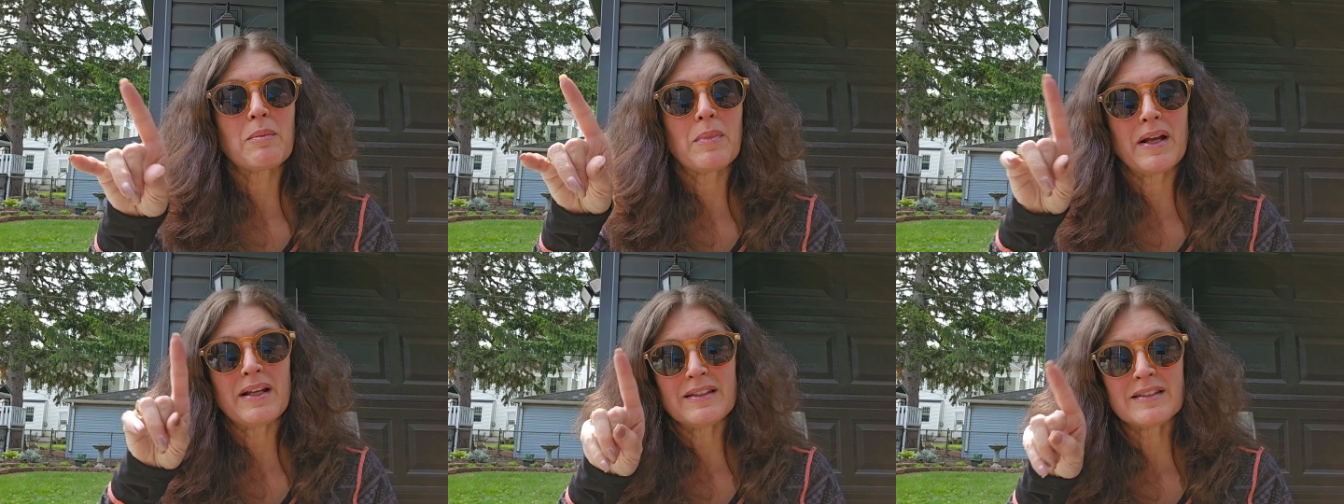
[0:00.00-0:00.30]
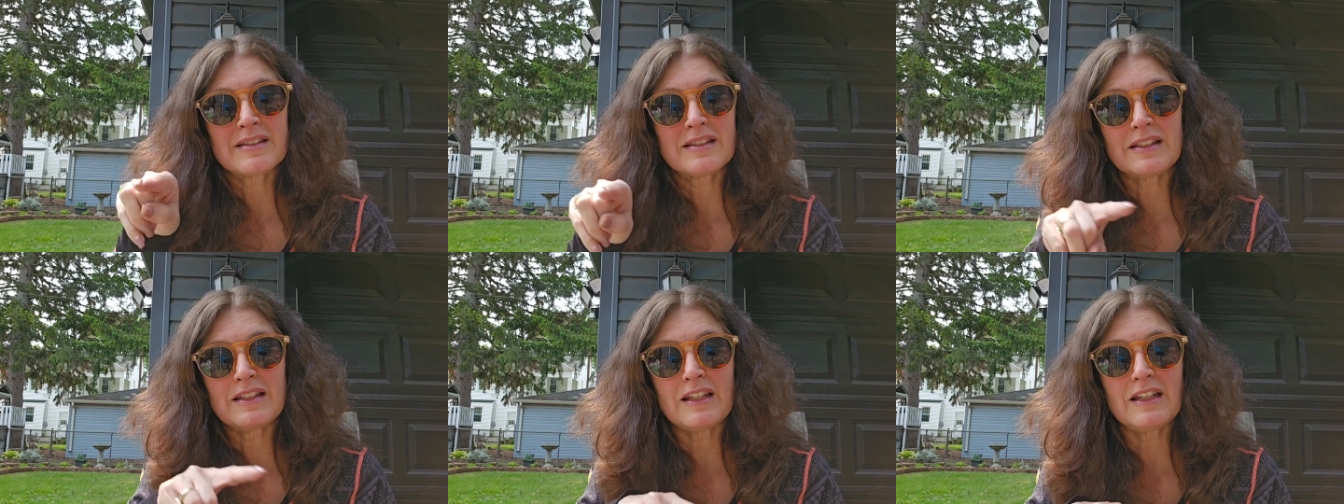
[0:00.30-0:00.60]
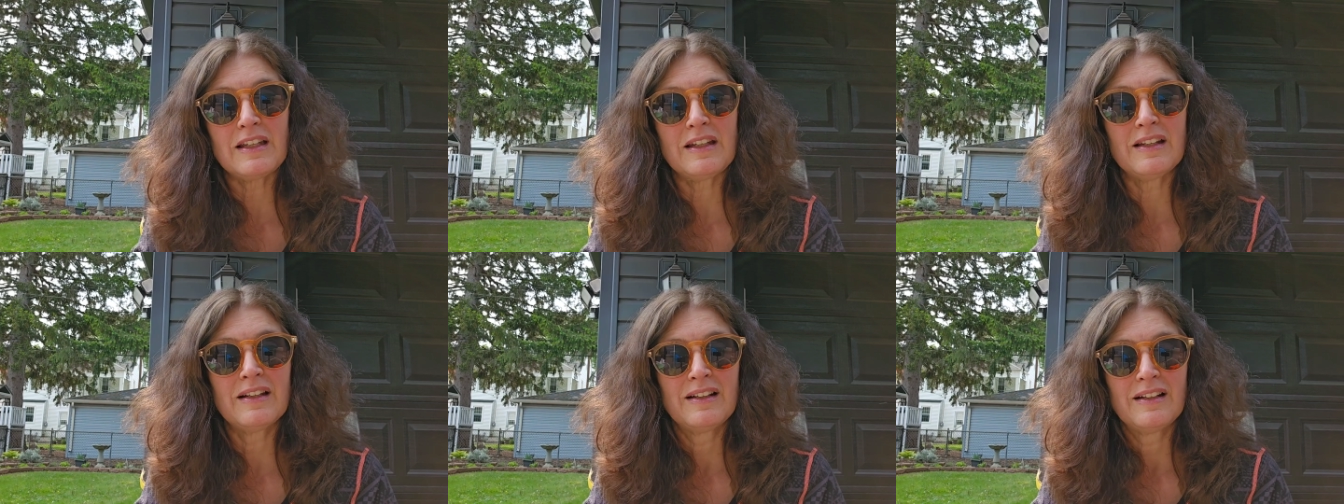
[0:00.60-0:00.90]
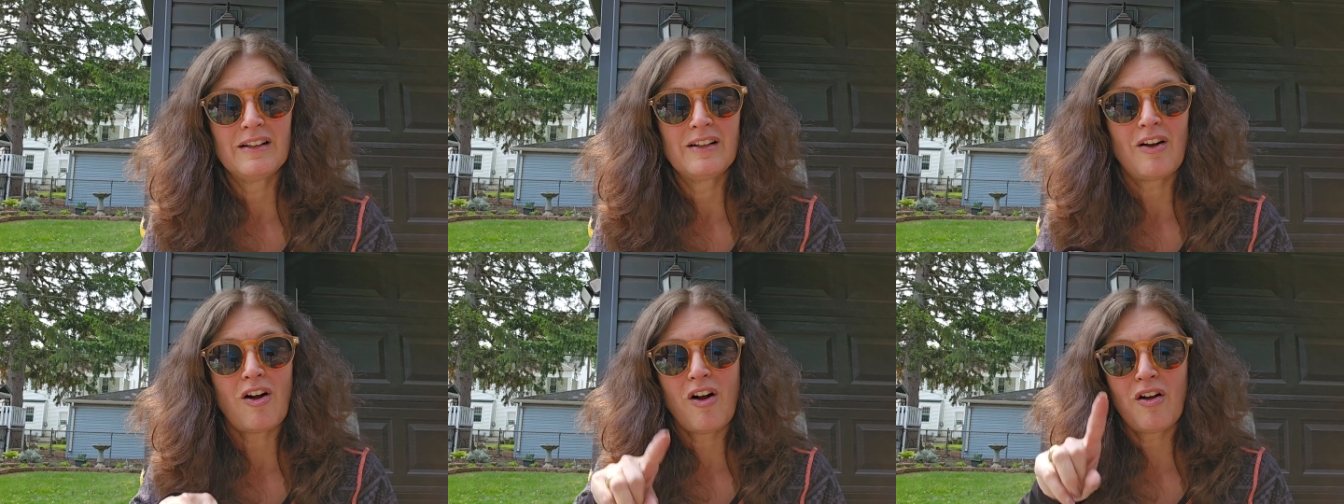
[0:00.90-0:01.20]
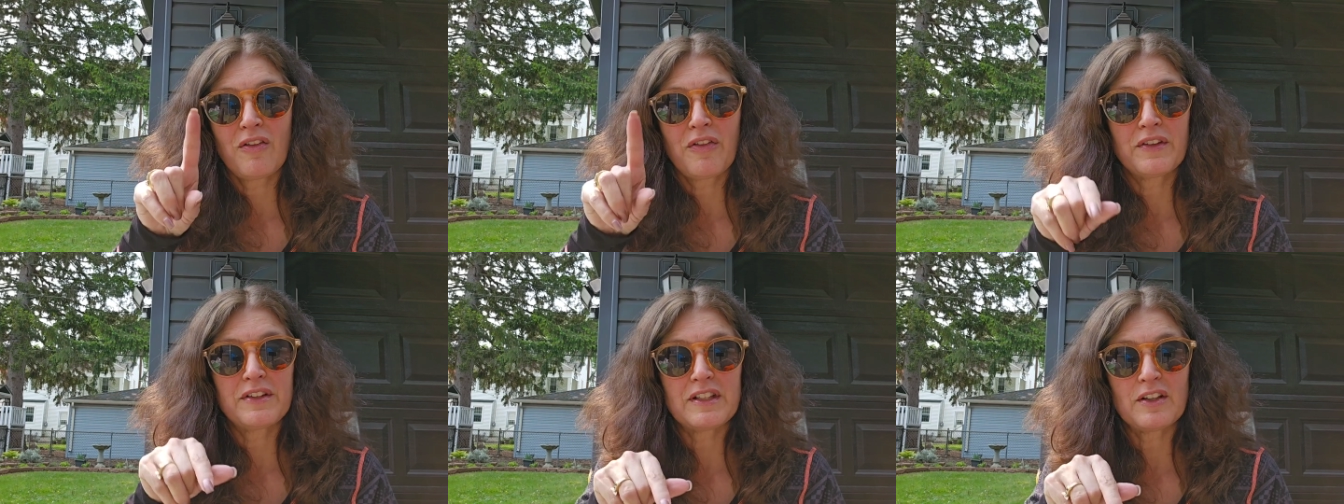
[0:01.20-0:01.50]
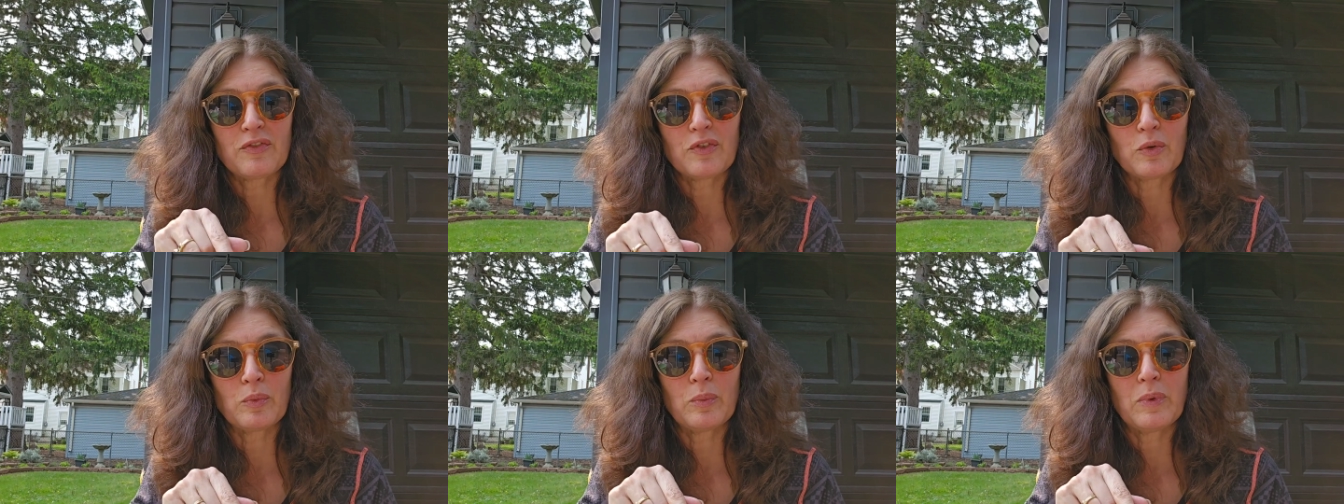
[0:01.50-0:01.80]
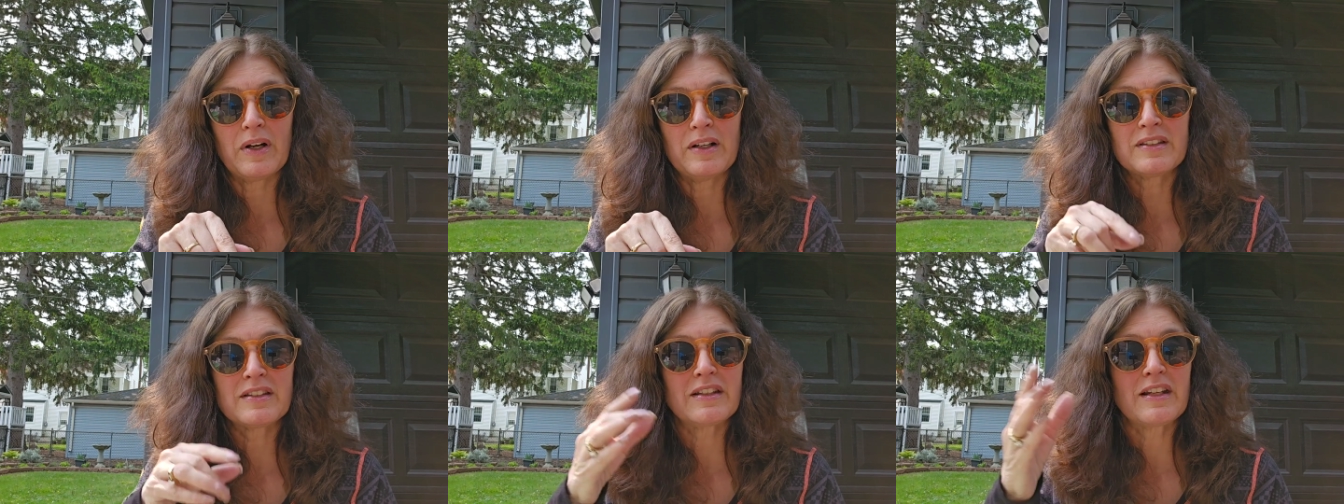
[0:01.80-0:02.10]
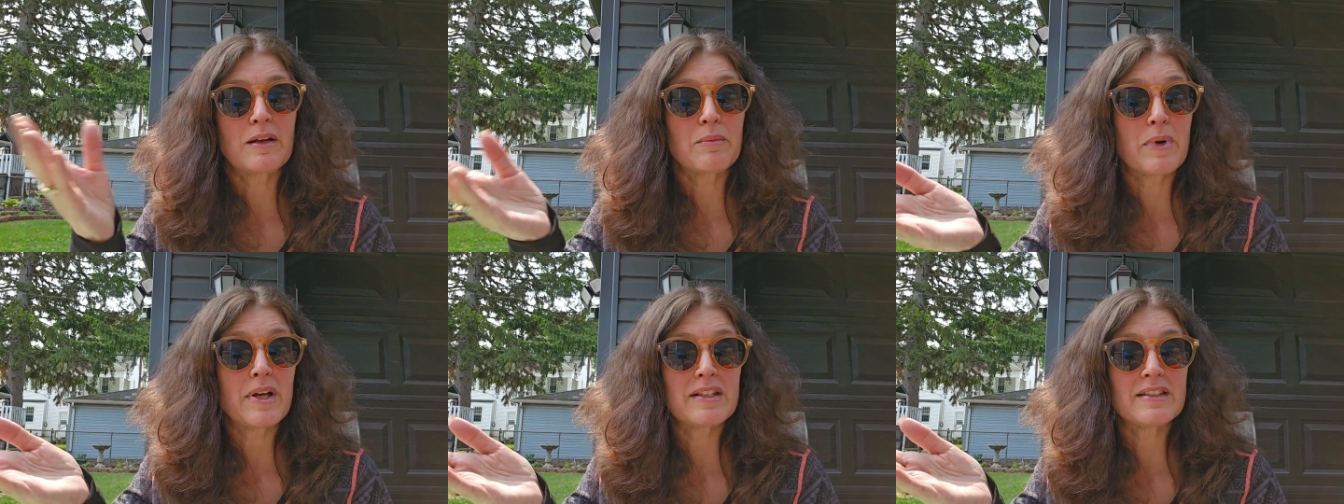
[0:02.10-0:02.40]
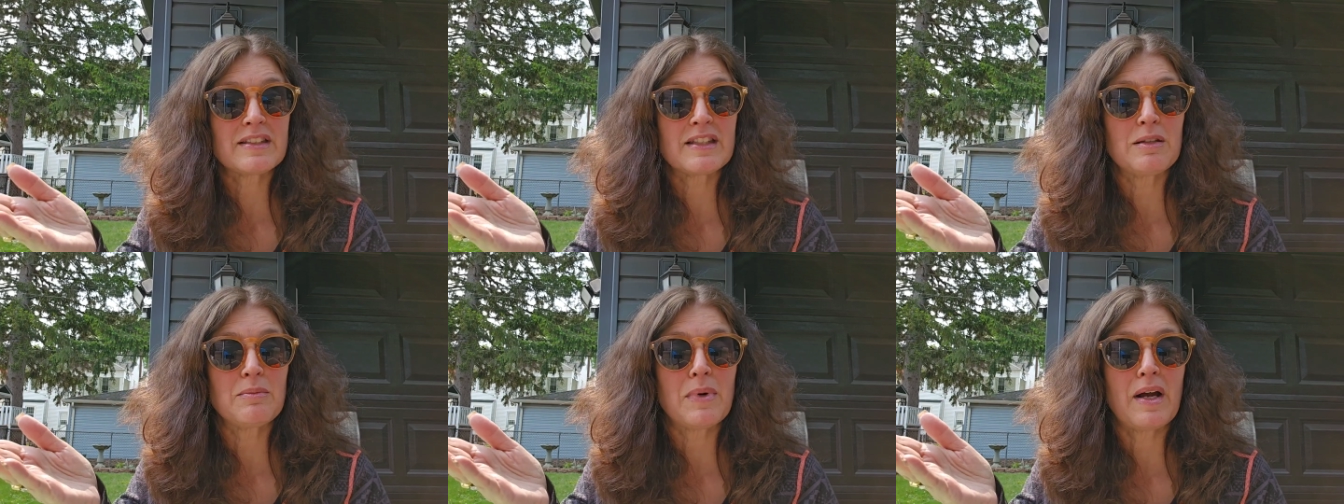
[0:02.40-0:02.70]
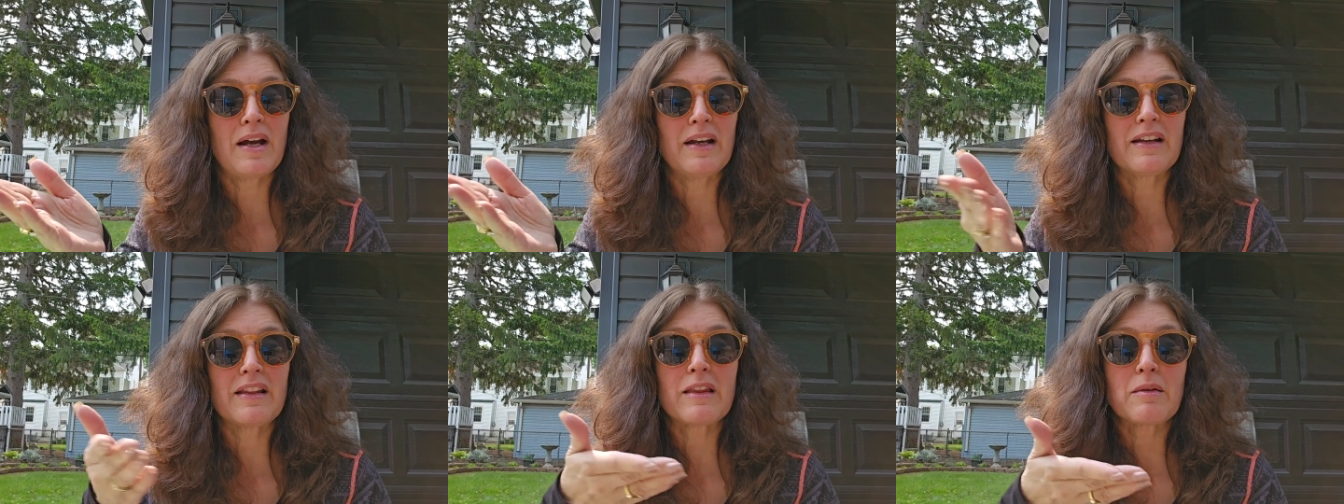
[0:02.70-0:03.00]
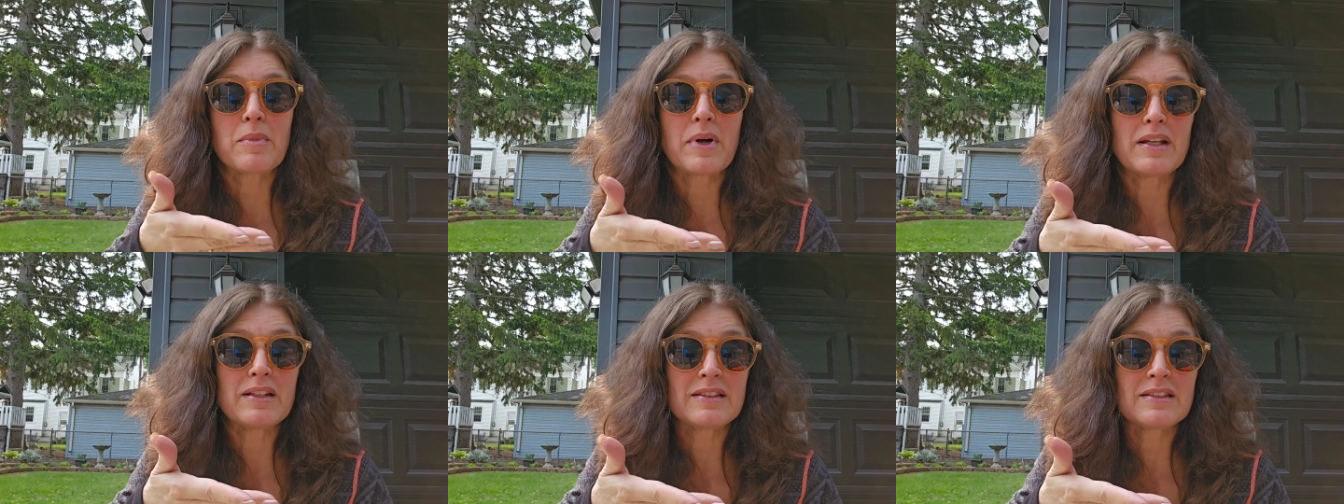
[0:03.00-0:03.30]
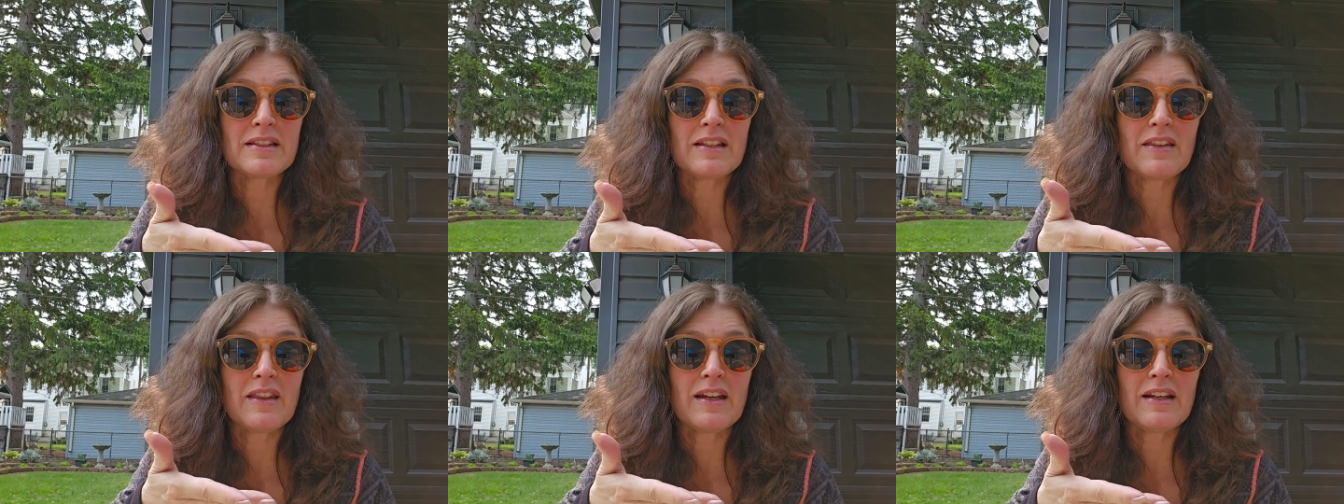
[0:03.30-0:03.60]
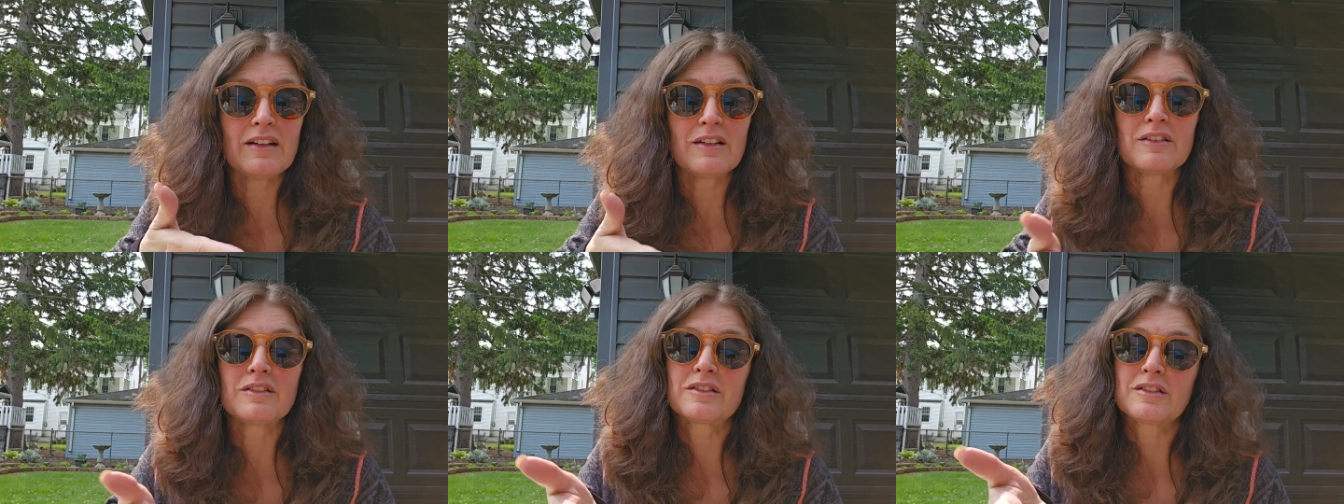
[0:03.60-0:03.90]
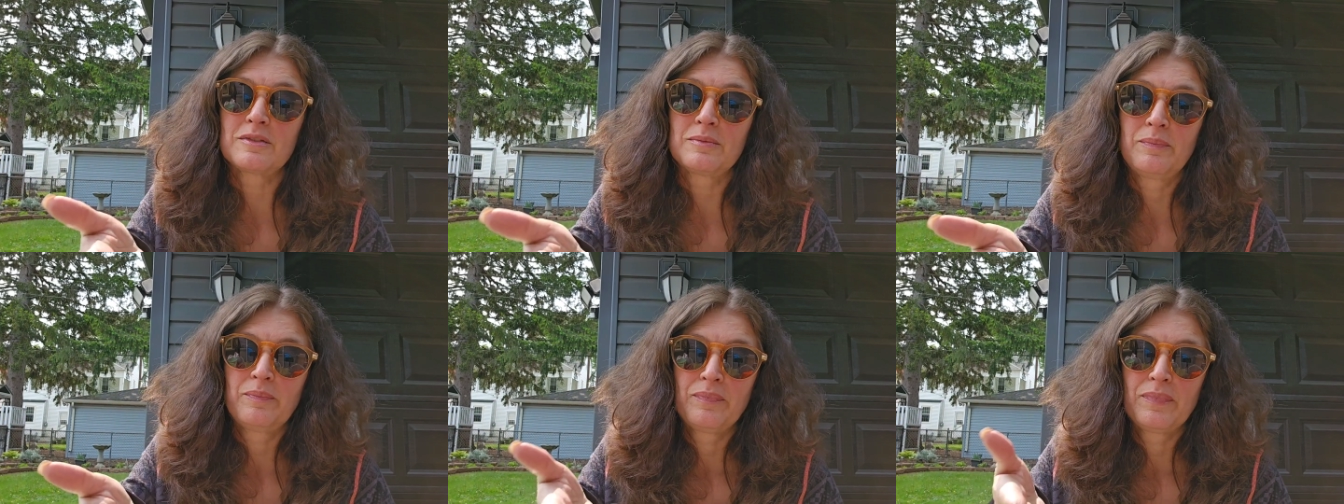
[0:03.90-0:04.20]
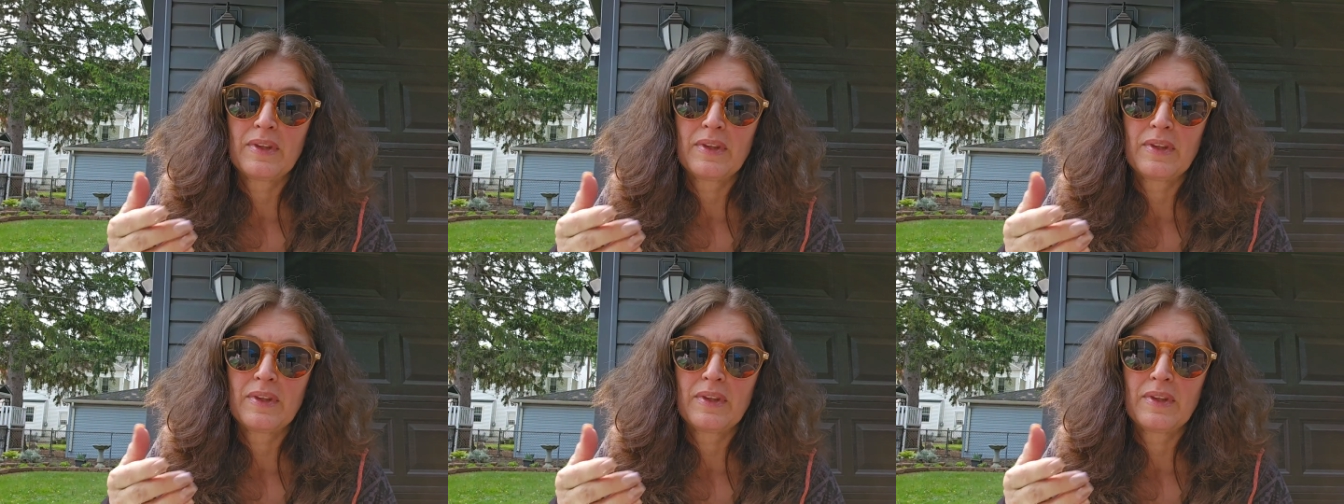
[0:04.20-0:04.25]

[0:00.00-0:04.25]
might see all the different ones, and they might see mine and they might see theirs.